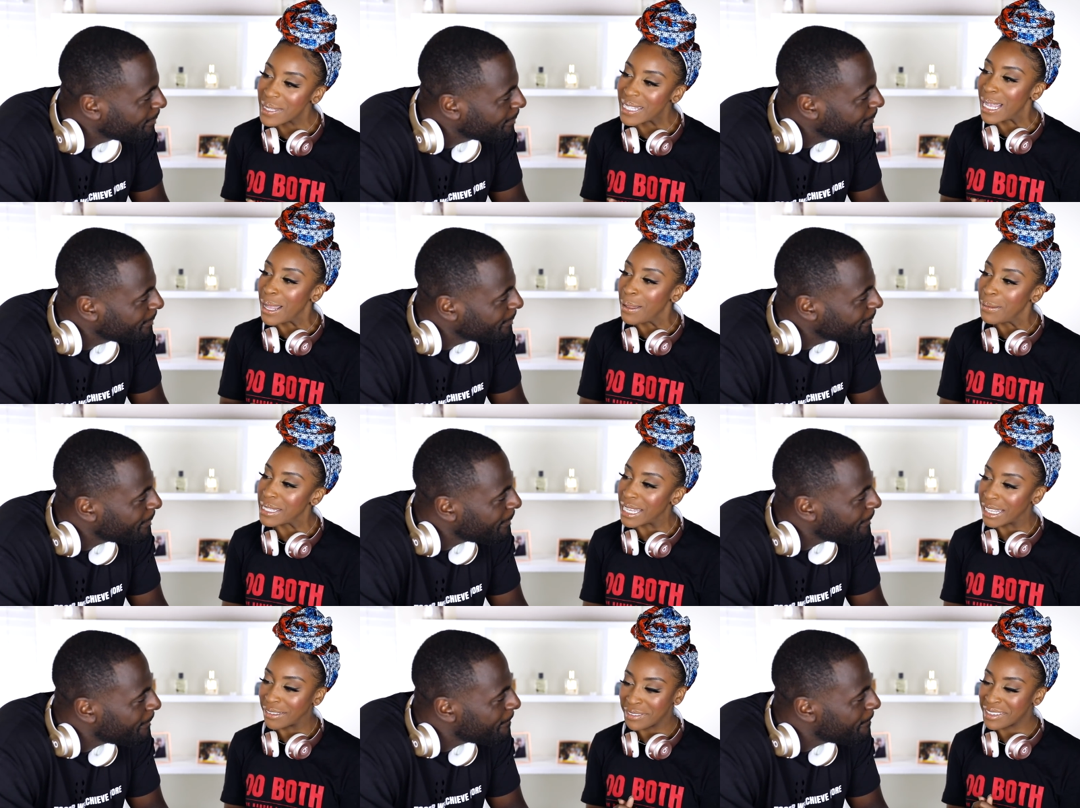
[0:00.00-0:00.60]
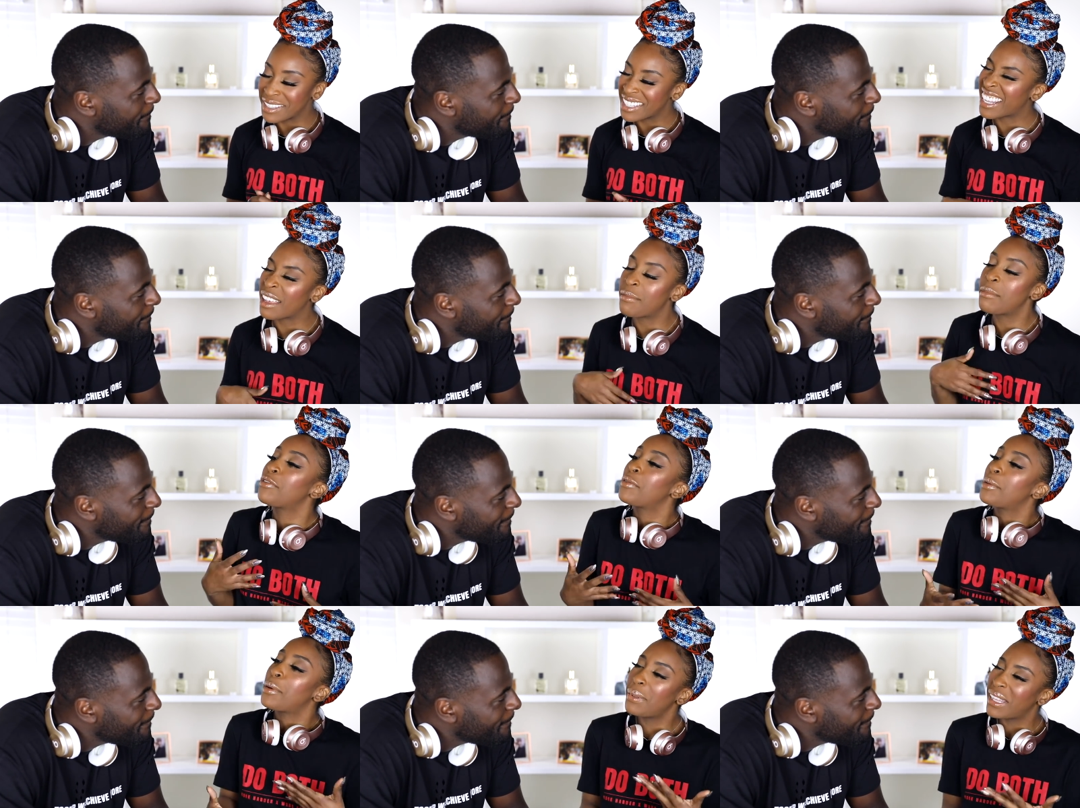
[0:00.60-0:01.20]
Speaker 1: Sounds like this is
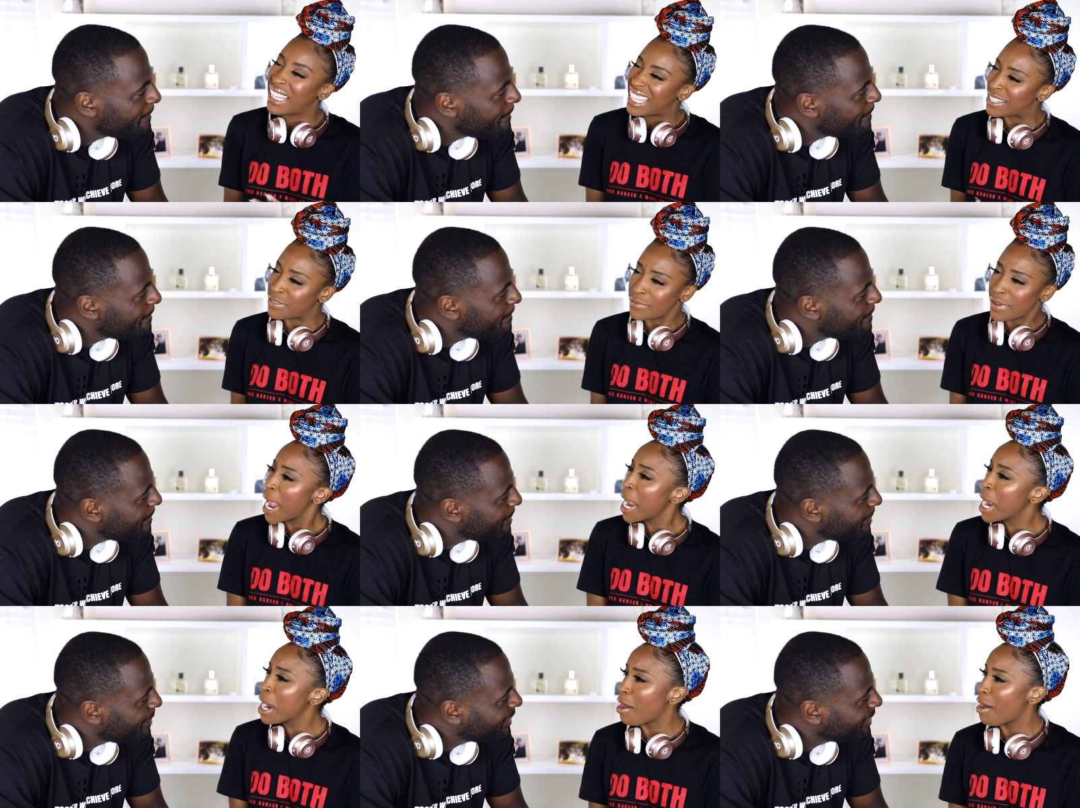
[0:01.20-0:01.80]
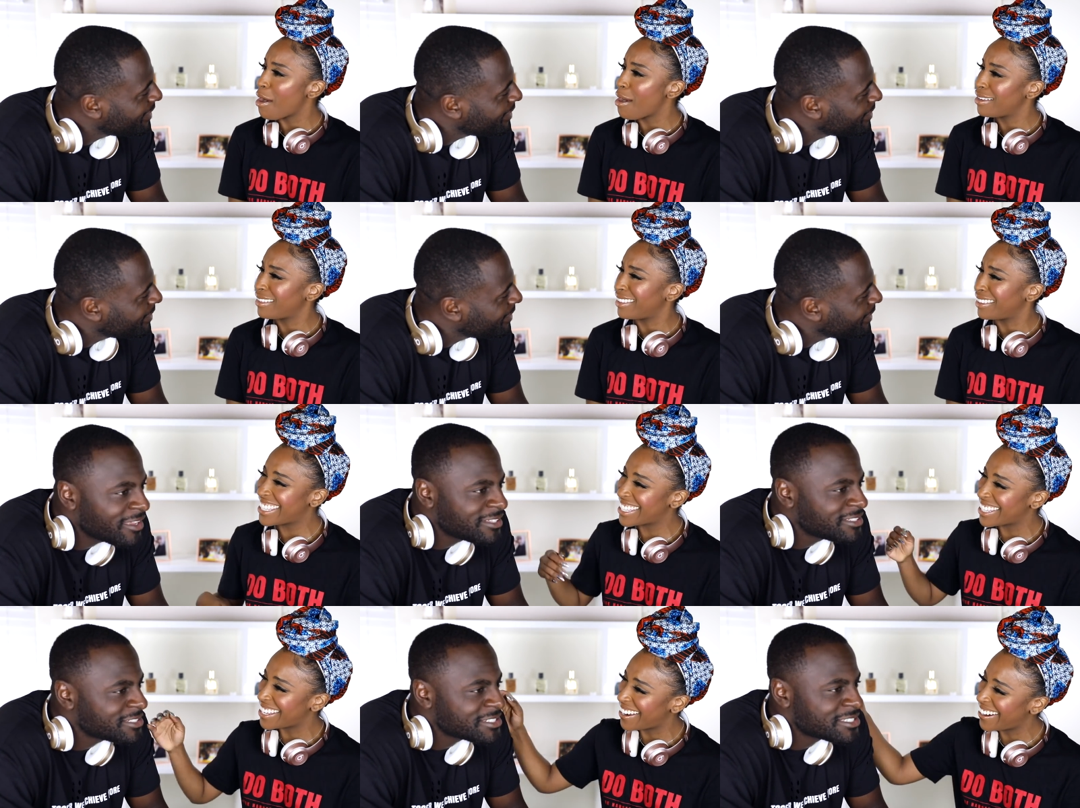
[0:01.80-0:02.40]
coming from a place of anger.
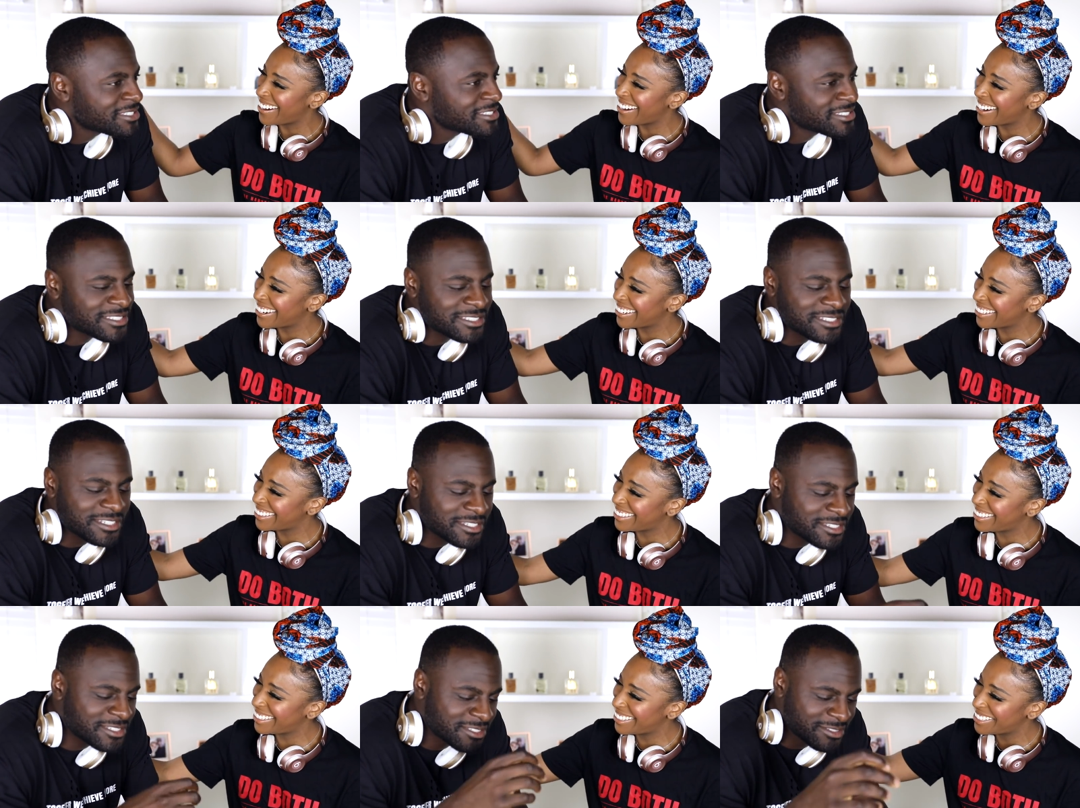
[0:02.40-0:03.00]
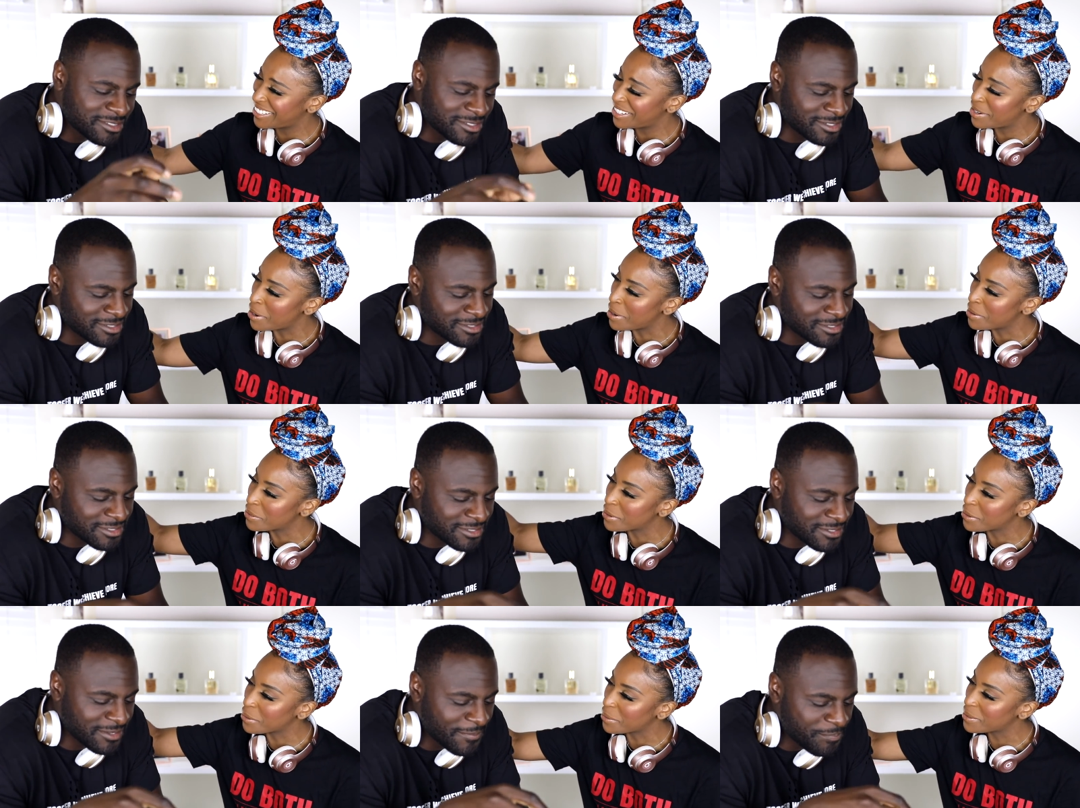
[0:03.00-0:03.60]
Speaker 2: Just go
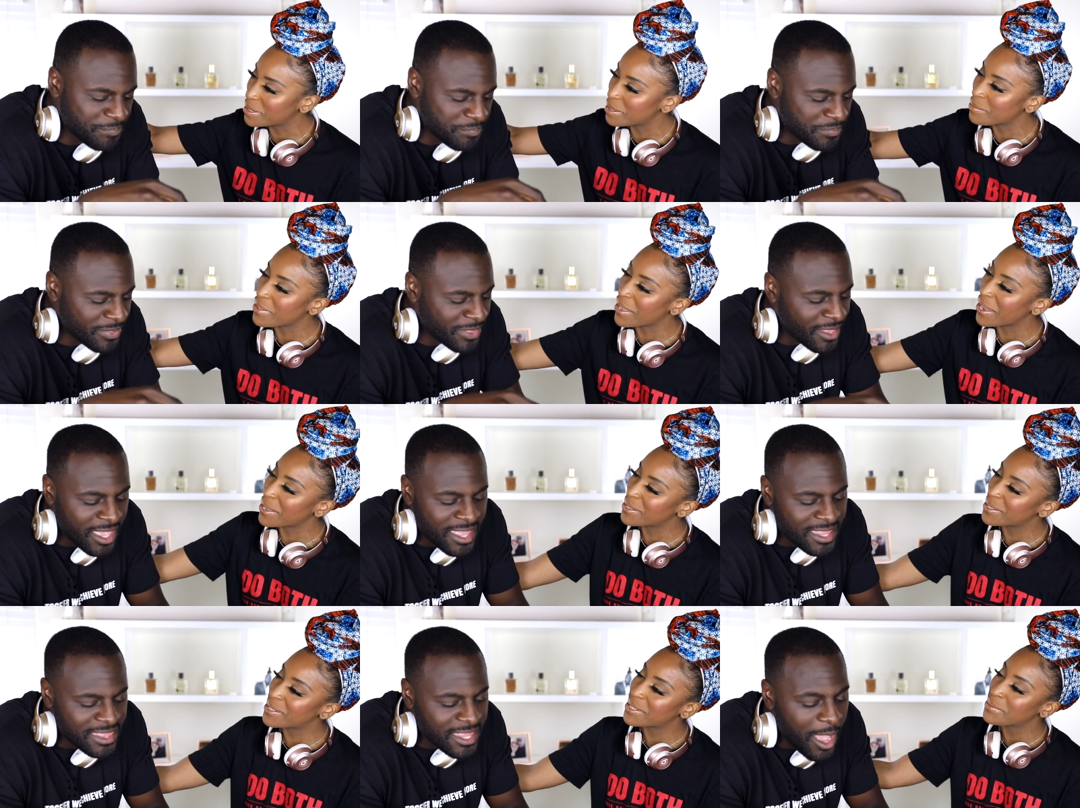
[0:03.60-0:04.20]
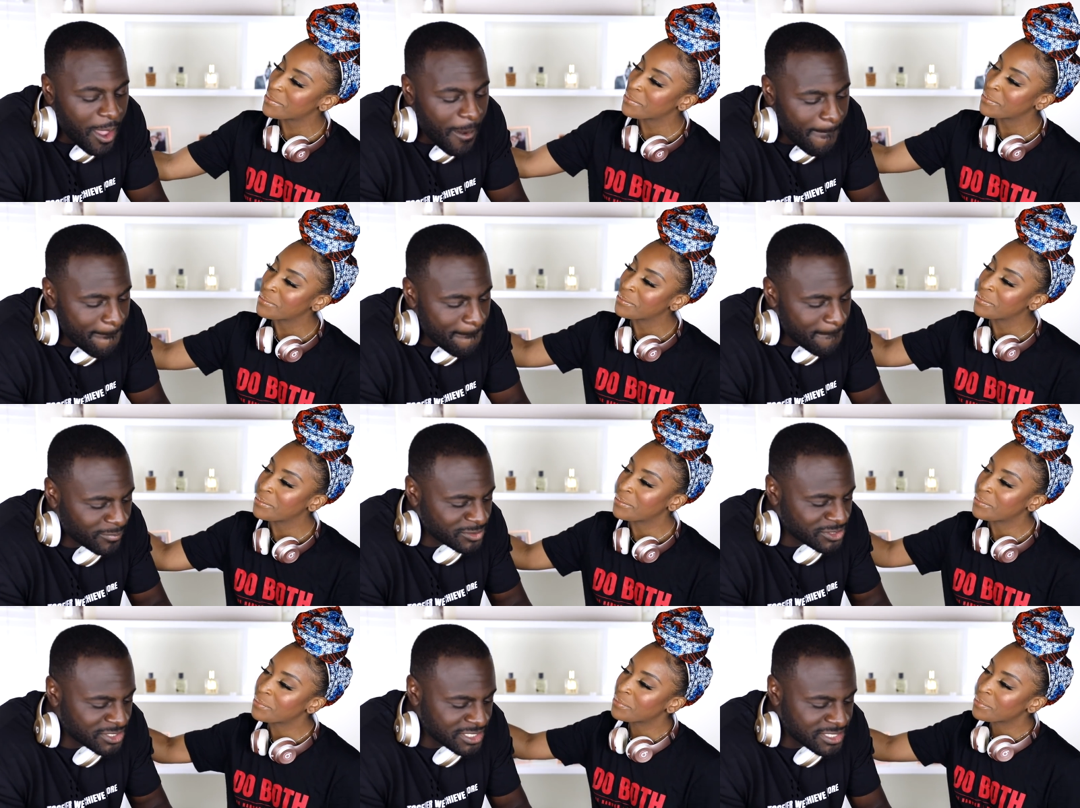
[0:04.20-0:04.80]
through some things. No,
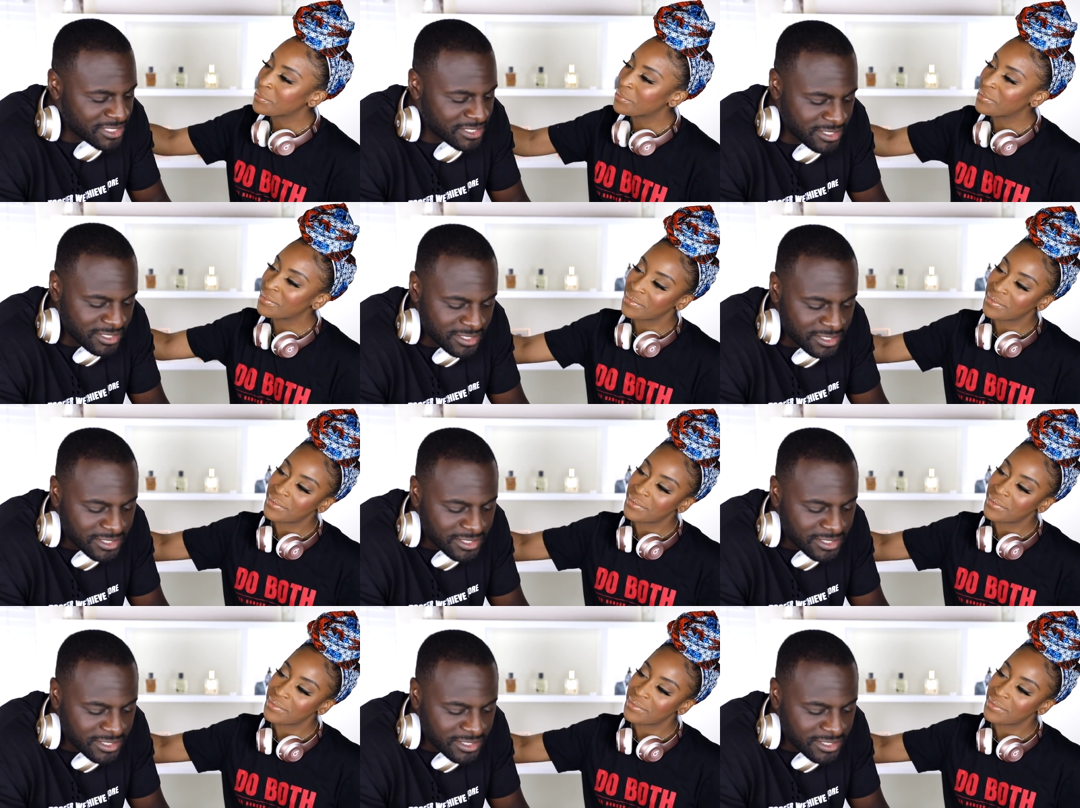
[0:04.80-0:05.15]
just